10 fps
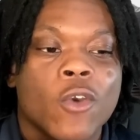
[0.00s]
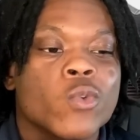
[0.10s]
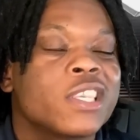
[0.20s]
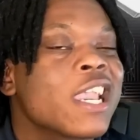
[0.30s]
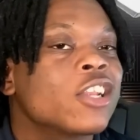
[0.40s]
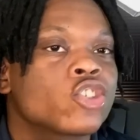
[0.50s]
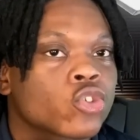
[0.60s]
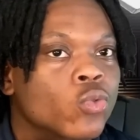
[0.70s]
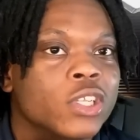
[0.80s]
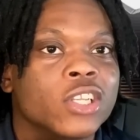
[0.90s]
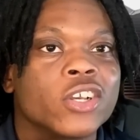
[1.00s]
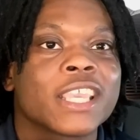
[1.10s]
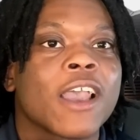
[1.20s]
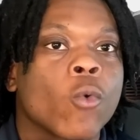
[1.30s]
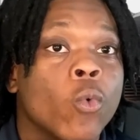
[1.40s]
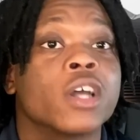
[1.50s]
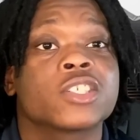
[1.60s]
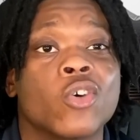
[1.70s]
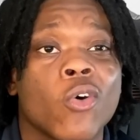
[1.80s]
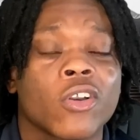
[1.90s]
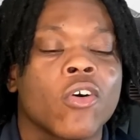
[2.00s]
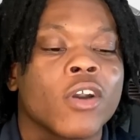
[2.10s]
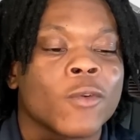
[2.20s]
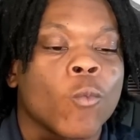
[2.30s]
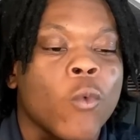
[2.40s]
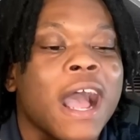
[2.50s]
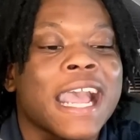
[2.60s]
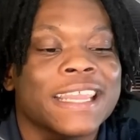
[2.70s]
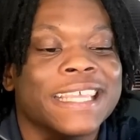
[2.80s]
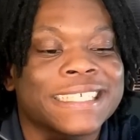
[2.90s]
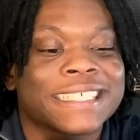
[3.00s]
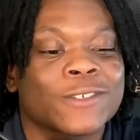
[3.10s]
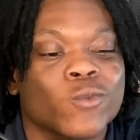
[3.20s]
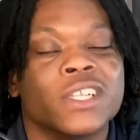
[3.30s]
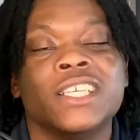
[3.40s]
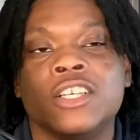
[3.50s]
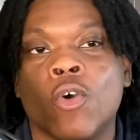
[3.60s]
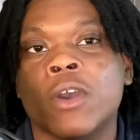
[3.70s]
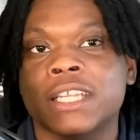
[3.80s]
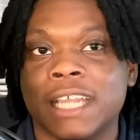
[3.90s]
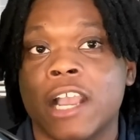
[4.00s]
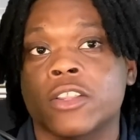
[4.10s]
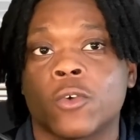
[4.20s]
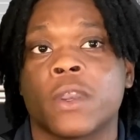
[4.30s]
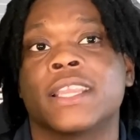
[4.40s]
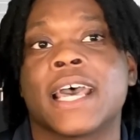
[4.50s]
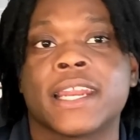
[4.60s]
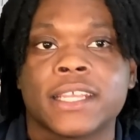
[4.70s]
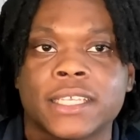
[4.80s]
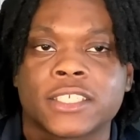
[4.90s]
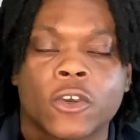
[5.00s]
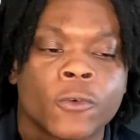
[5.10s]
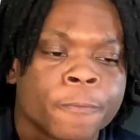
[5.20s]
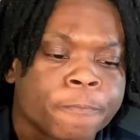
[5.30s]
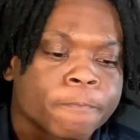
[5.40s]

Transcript: we can't truly look at what's going on, why this is really going down the way that it is. So